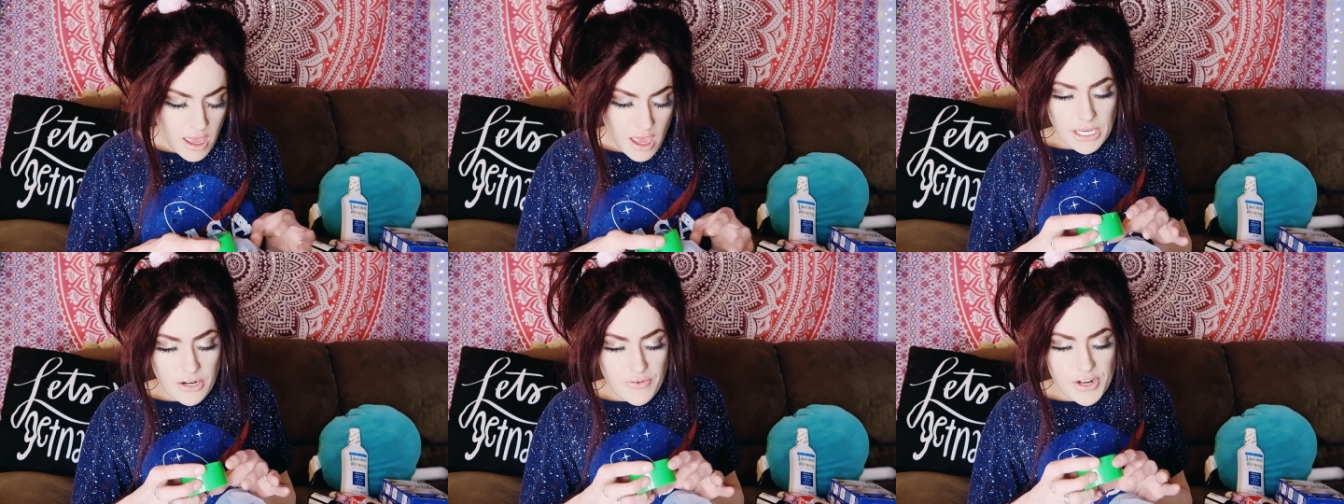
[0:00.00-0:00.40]

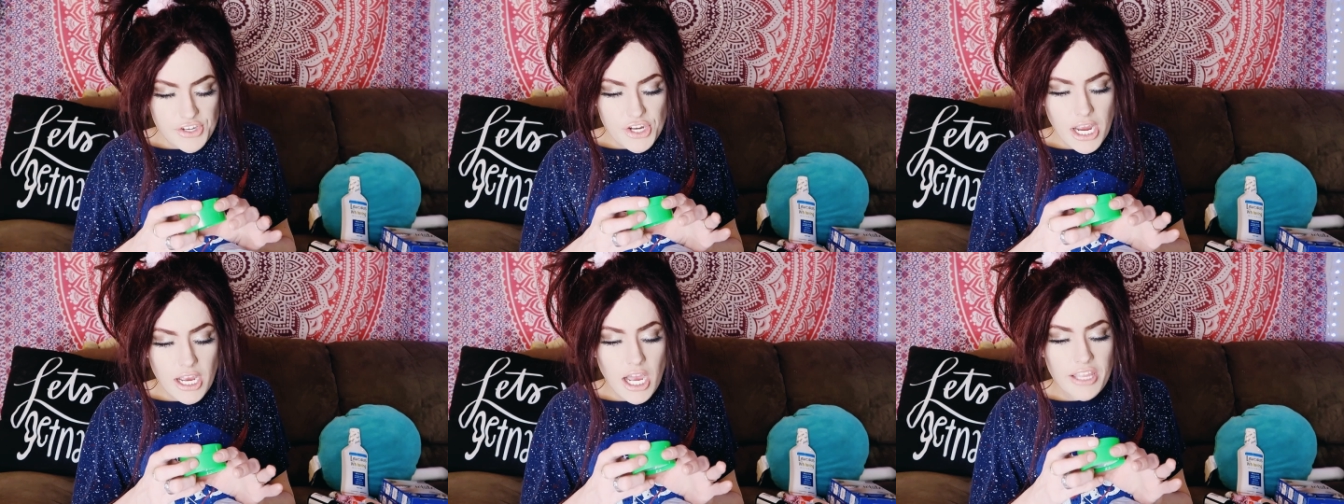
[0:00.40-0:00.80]
Speaking of
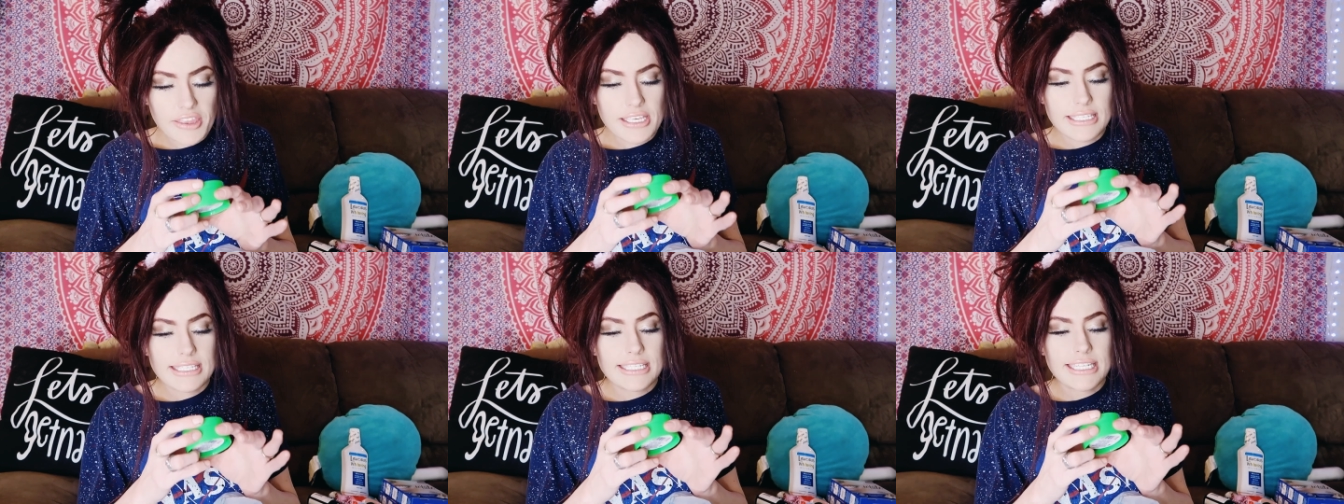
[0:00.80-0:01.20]
which, I
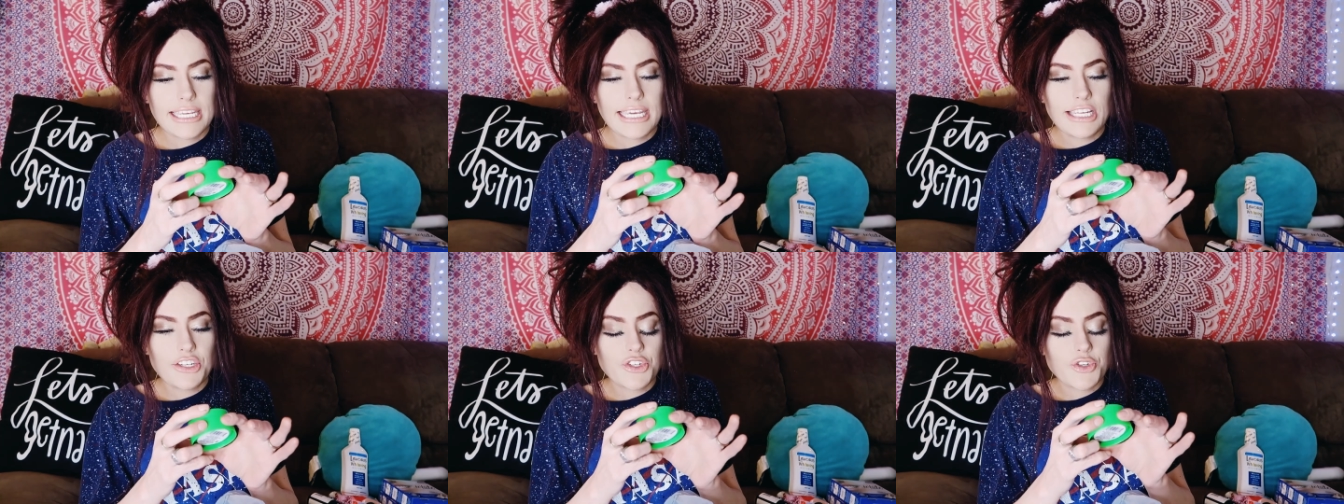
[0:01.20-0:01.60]
got this
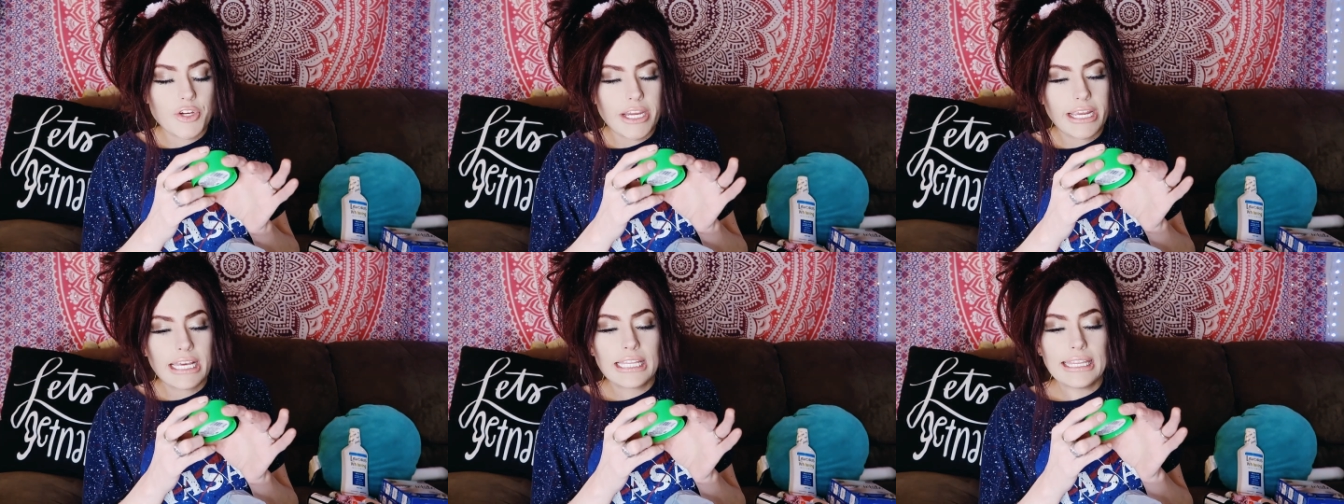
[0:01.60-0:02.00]
tea
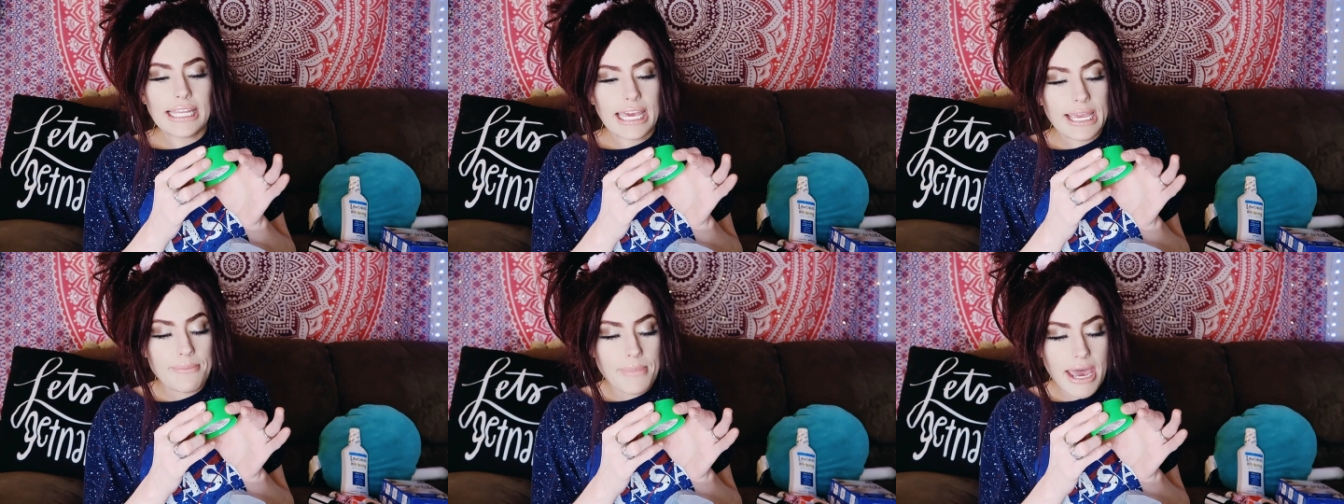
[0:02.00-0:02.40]
tree
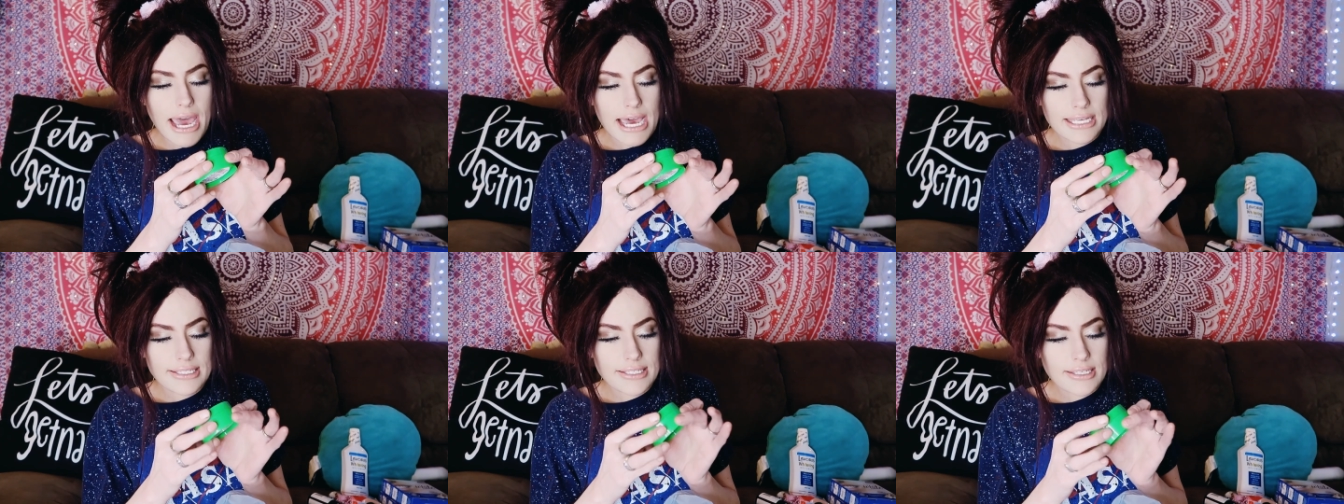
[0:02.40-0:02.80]
clay mask.
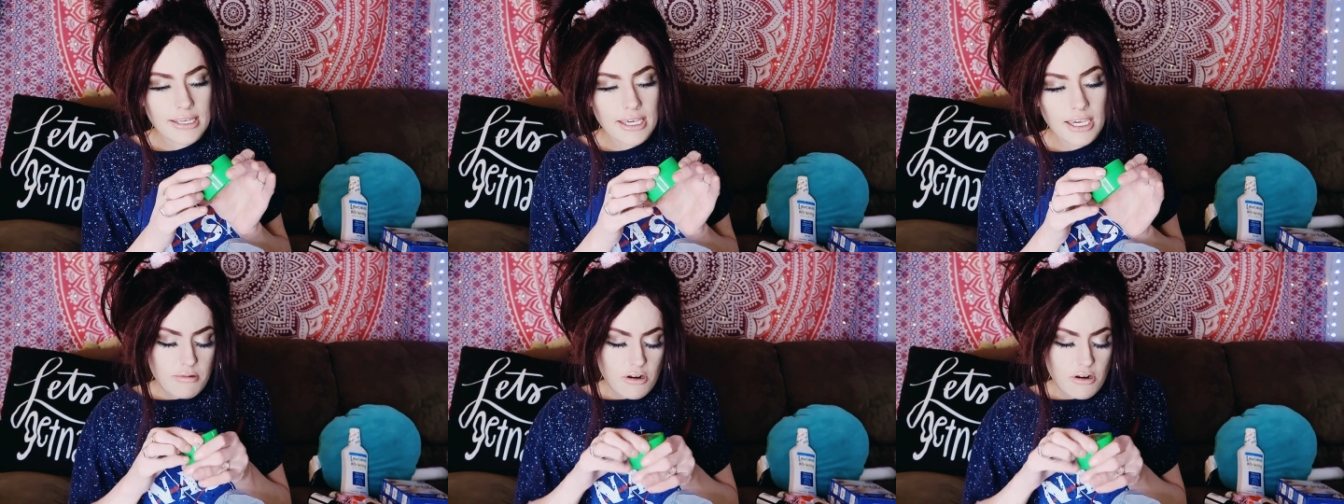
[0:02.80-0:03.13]
Mask.